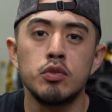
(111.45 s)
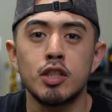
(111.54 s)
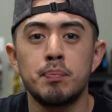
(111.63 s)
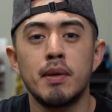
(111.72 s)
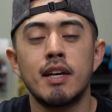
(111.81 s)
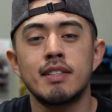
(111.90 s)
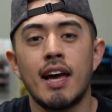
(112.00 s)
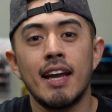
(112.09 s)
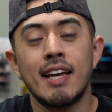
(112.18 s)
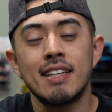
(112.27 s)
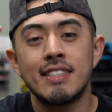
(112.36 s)
just because
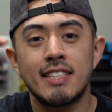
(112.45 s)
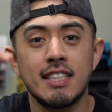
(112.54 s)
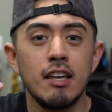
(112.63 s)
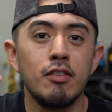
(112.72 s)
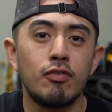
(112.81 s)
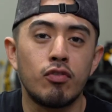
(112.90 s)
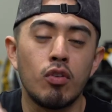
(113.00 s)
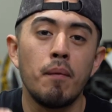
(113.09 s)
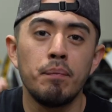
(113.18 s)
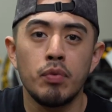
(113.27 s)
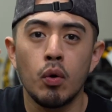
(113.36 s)
I can see
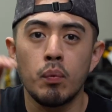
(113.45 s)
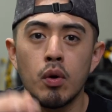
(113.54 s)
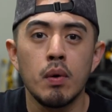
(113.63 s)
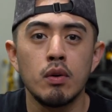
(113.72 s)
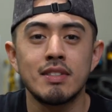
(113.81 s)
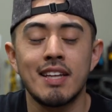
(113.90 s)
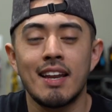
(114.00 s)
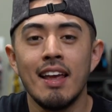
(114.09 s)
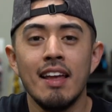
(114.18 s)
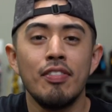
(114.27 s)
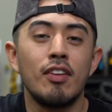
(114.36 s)
from the wheel wells that
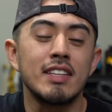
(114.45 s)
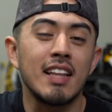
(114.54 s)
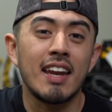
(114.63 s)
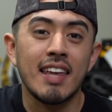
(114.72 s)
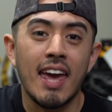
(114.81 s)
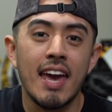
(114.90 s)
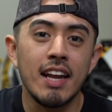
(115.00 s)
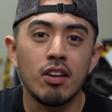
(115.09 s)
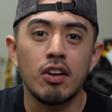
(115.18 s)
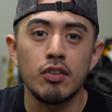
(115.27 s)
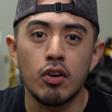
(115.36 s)
there's a lot of
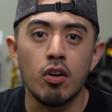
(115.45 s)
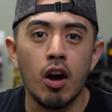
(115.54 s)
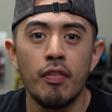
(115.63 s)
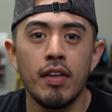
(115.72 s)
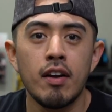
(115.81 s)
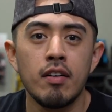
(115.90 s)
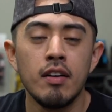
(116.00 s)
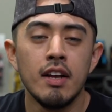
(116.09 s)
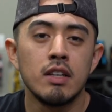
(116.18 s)
caked on dirt on there.